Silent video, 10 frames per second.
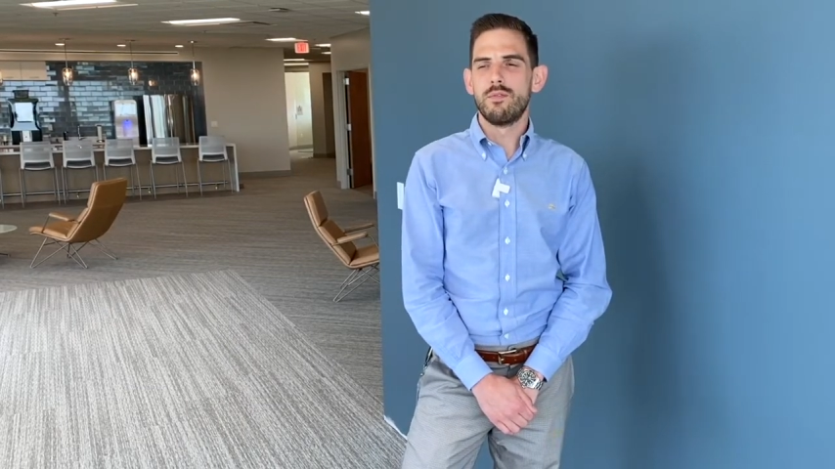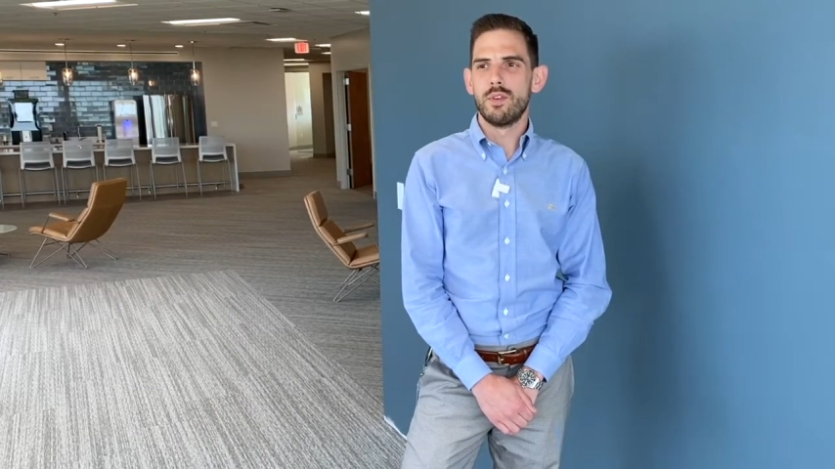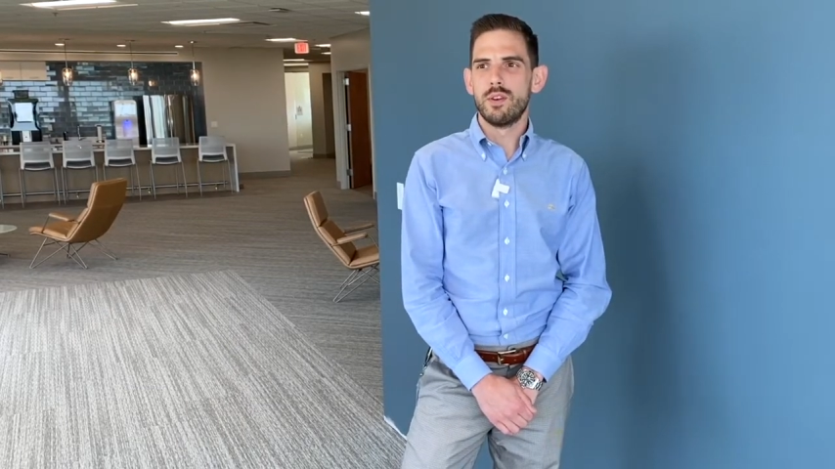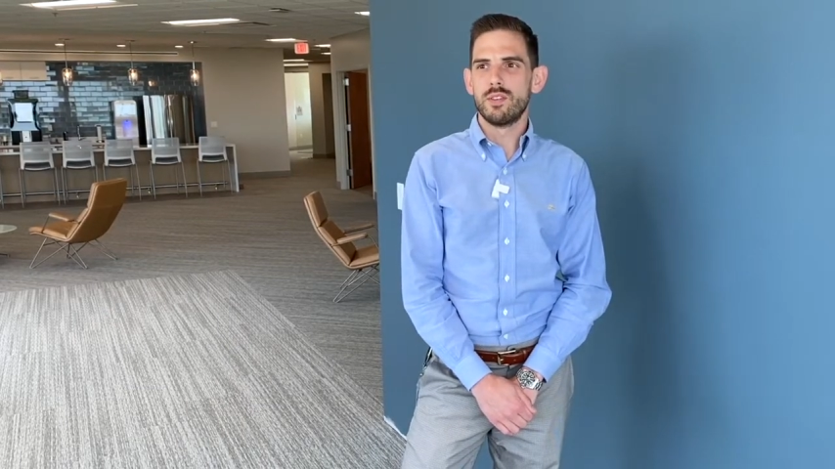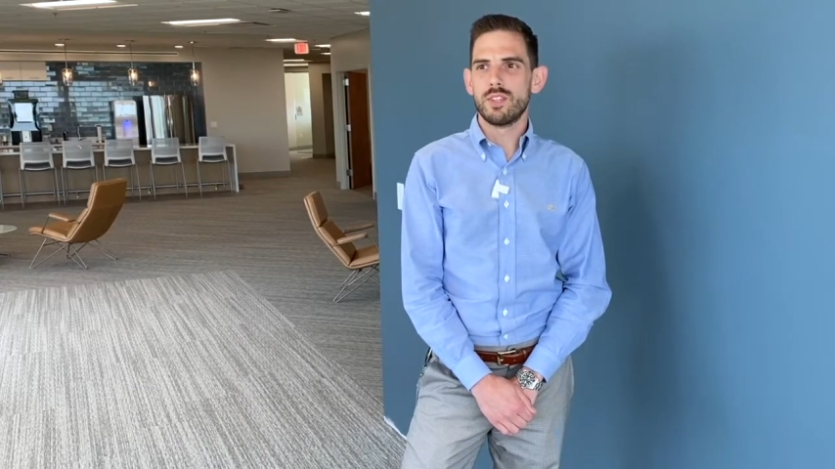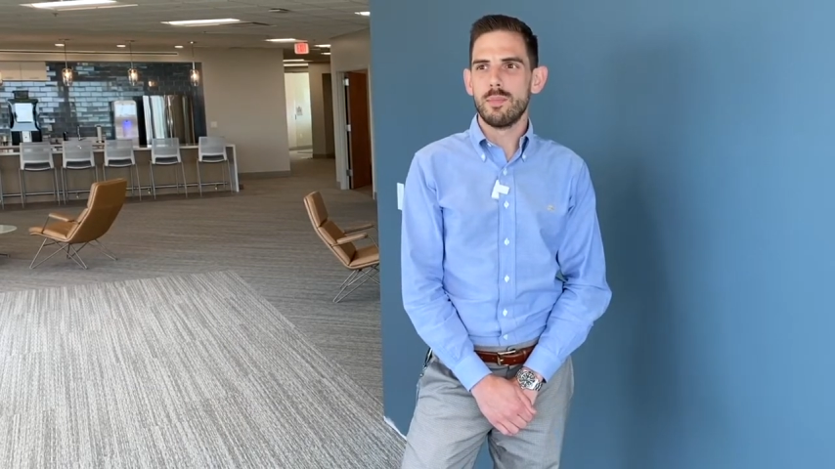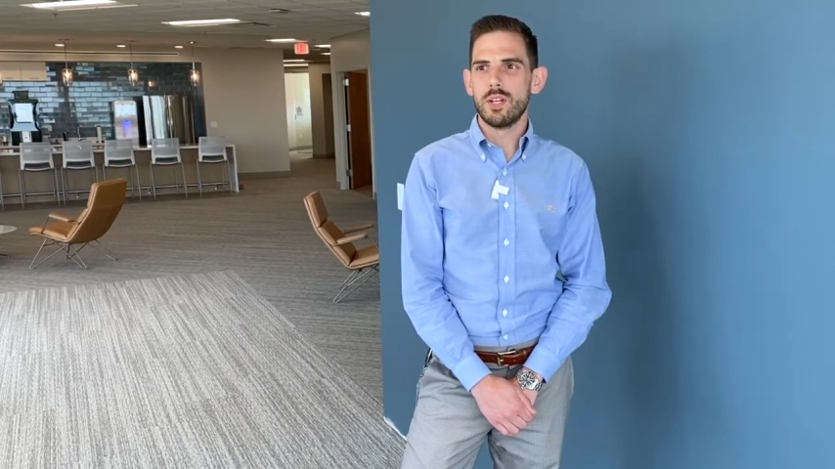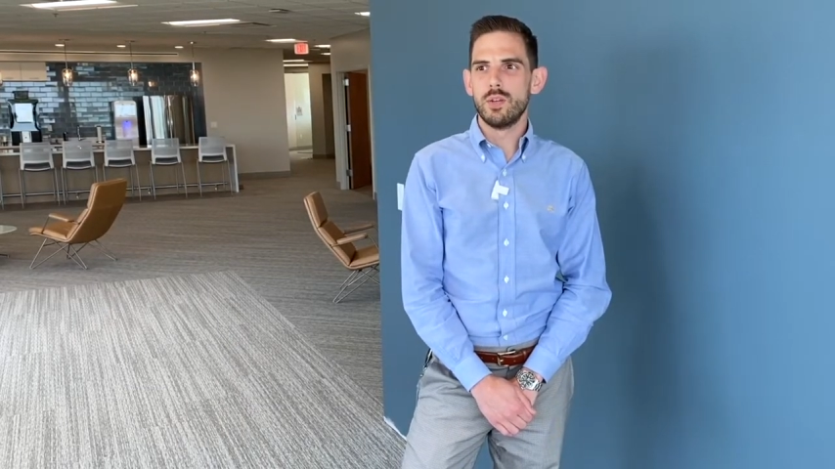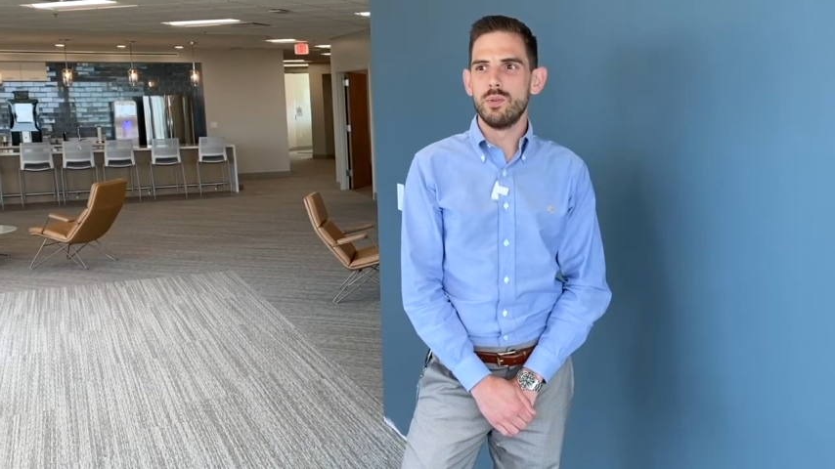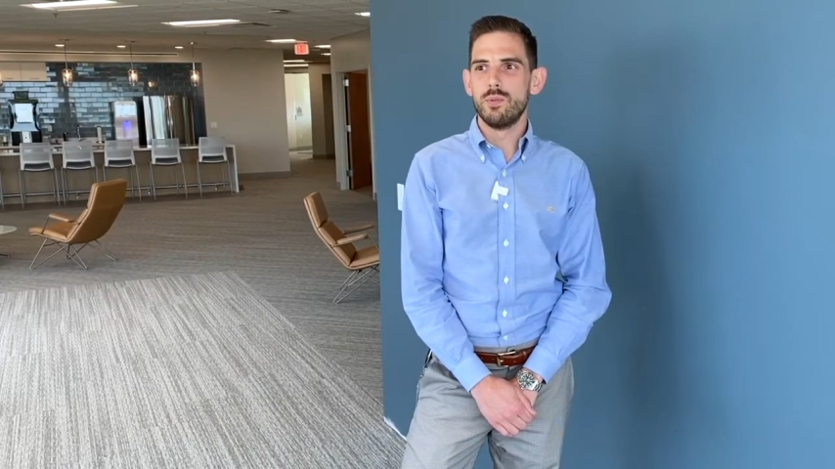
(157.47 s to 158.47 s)
for somebody
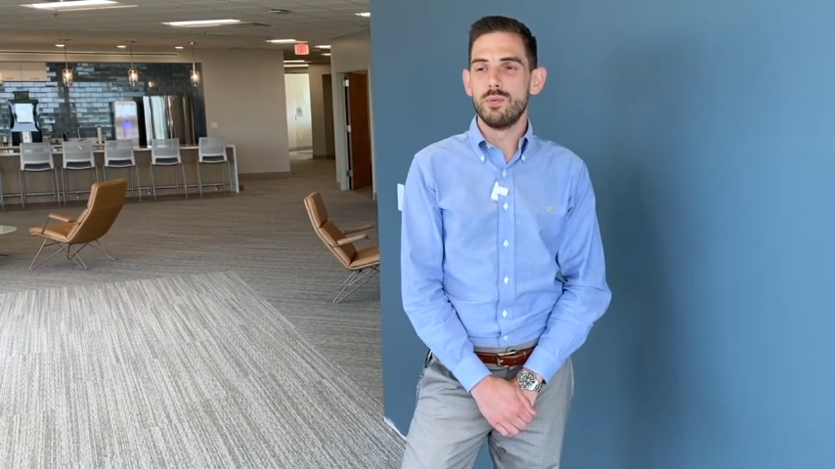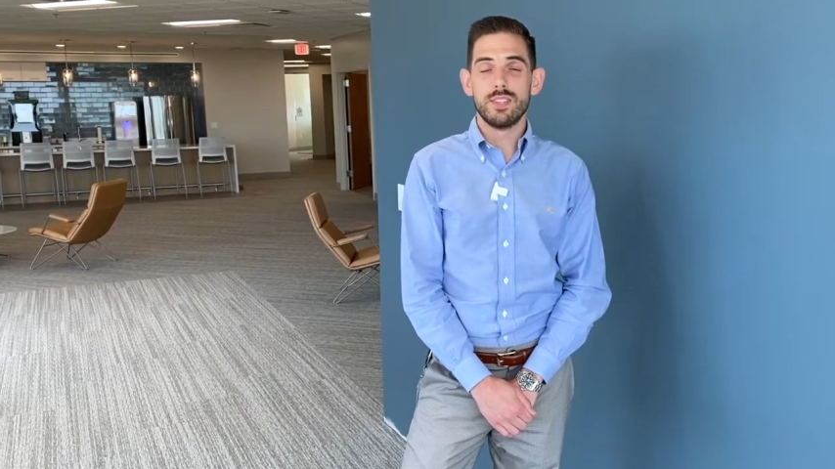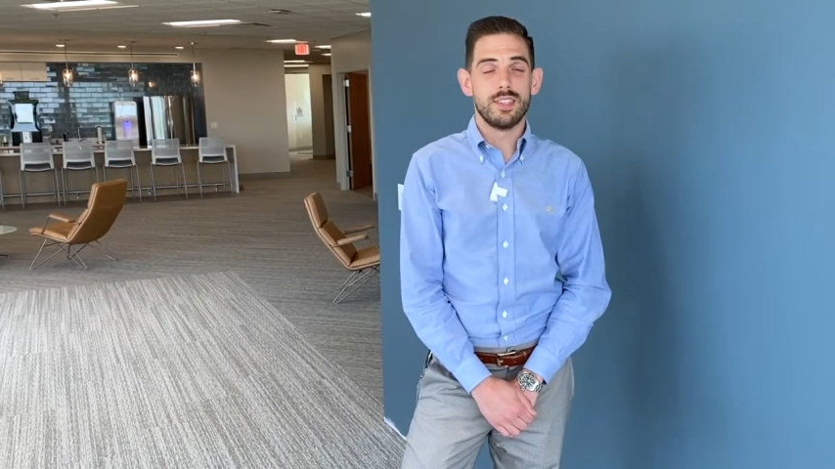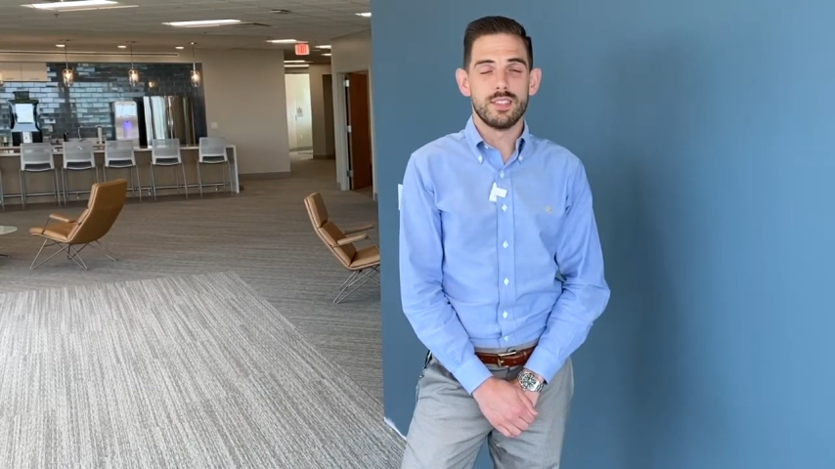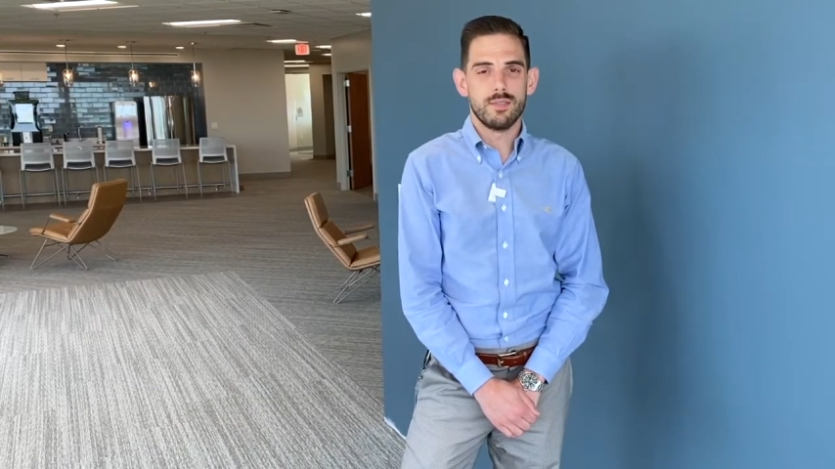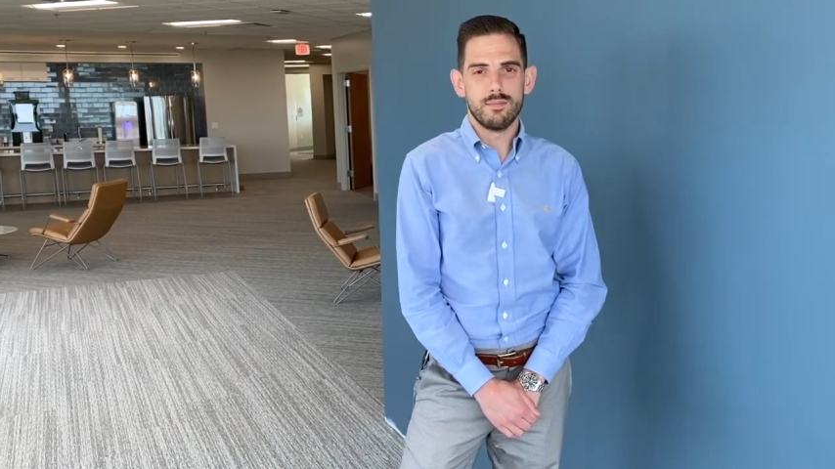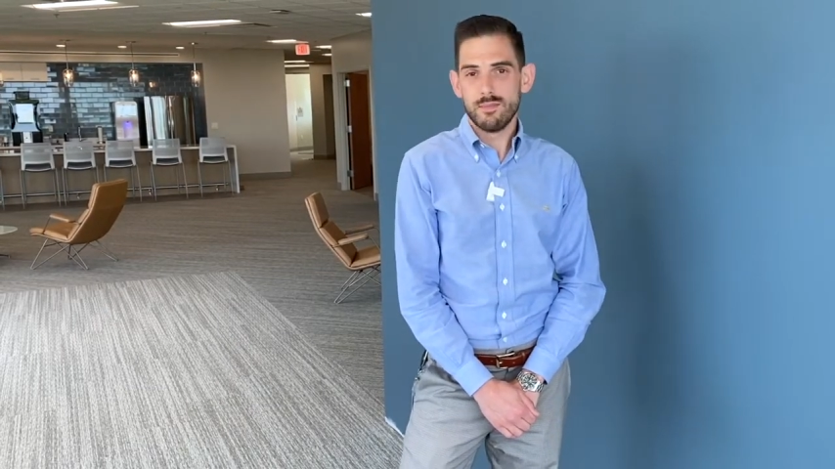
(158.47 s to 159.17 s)
who this isn't